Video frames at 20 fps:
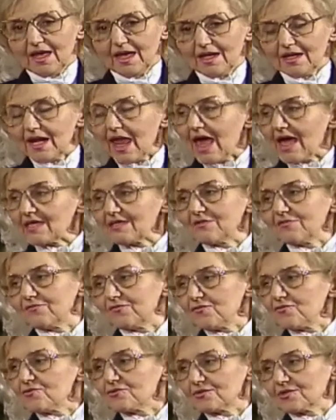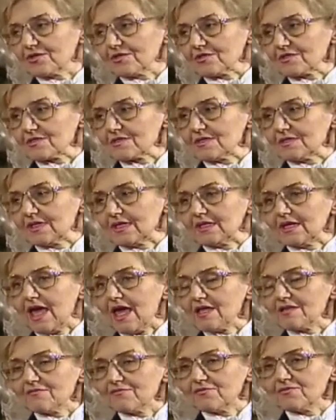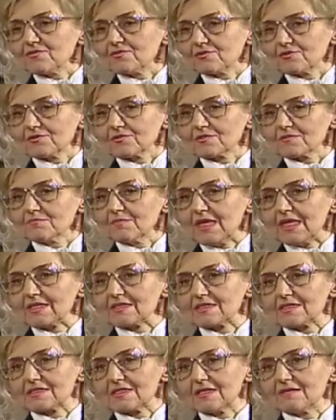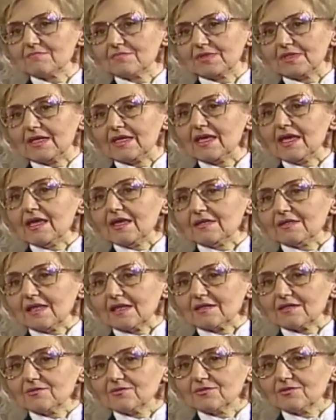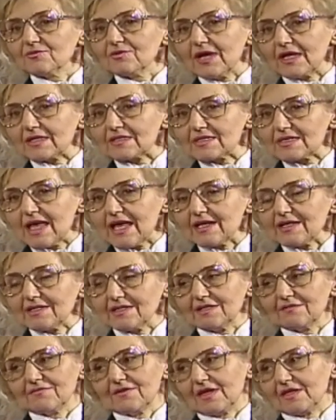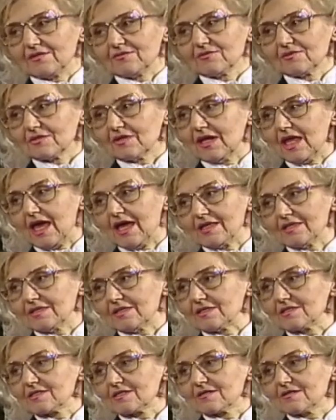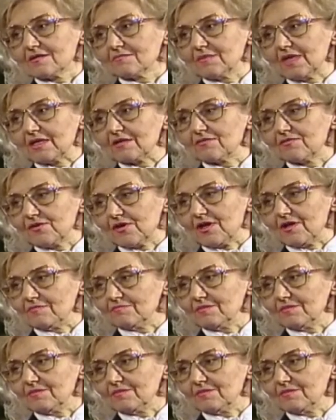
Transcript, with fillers: a light focus. The light focus means simply that you know exactly where your light is coming from.